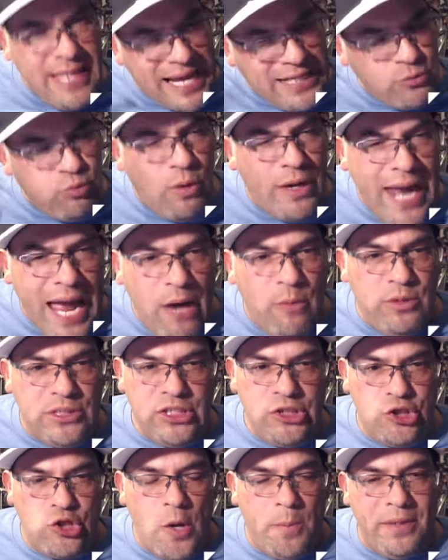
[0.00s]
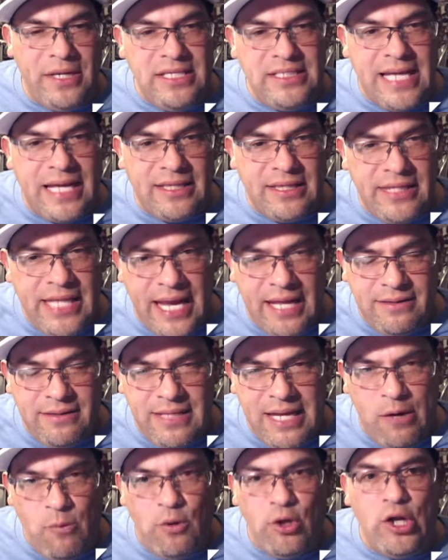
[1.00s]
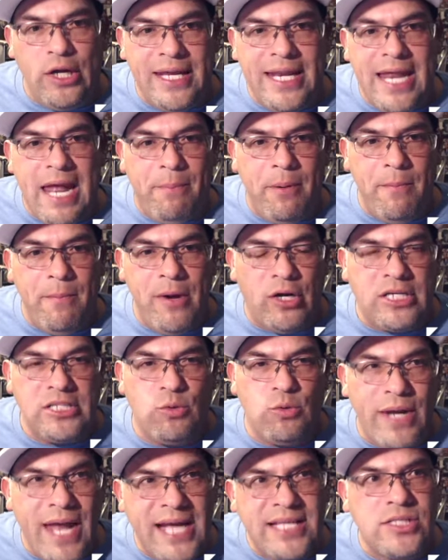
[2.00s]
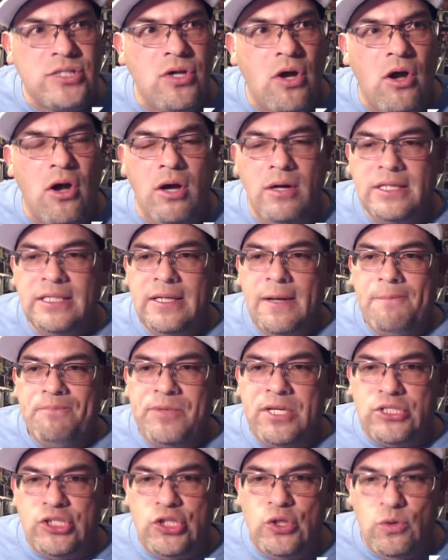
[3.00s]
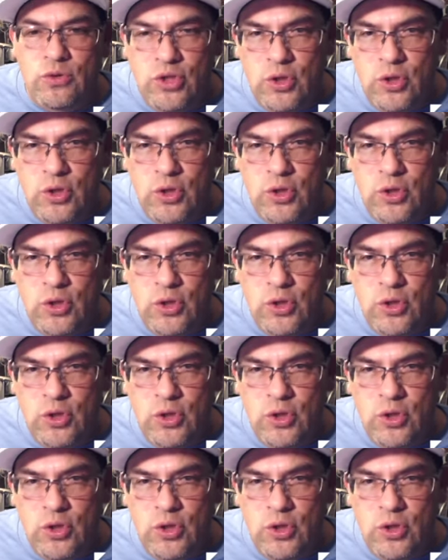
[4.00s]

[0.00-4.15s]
that that they were looking at Premier because when I saw the two UFC fighters